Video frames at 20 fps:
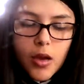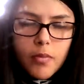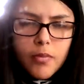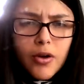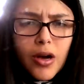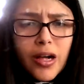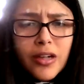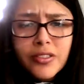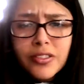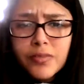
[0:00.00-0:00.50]
But
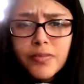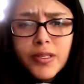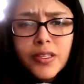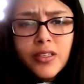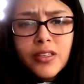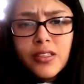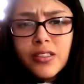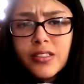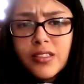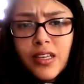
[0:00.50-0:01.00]
also
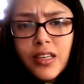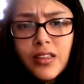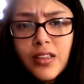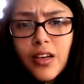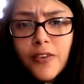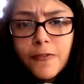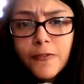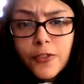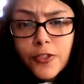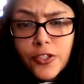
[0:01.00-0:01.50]
because I
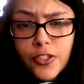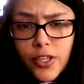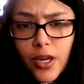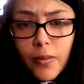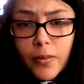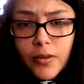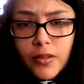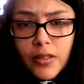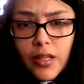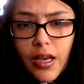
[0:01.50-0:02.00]
love to
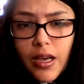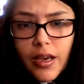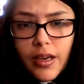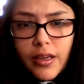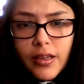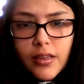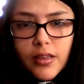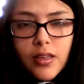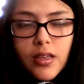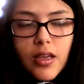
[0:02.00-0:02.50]
shop online
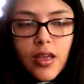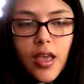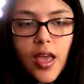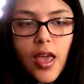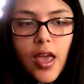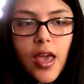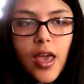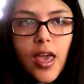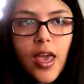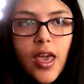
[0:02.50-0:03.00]

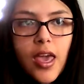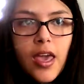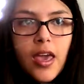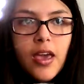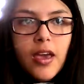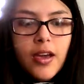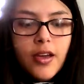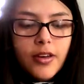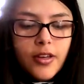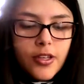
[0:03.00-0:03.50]

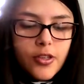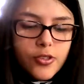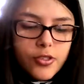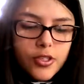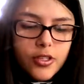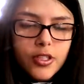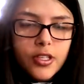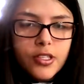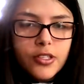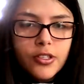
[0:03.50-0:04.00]
and
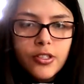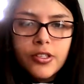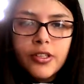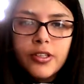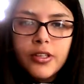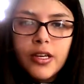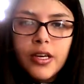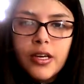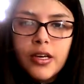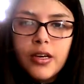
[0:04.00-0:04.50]
usually you're
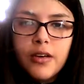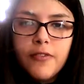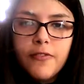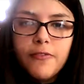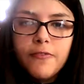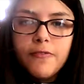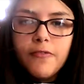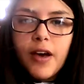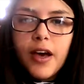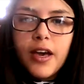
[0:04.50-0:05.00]
gonna
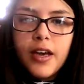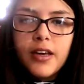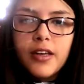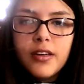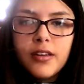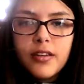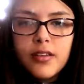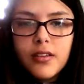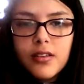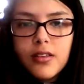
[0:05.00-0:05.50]
find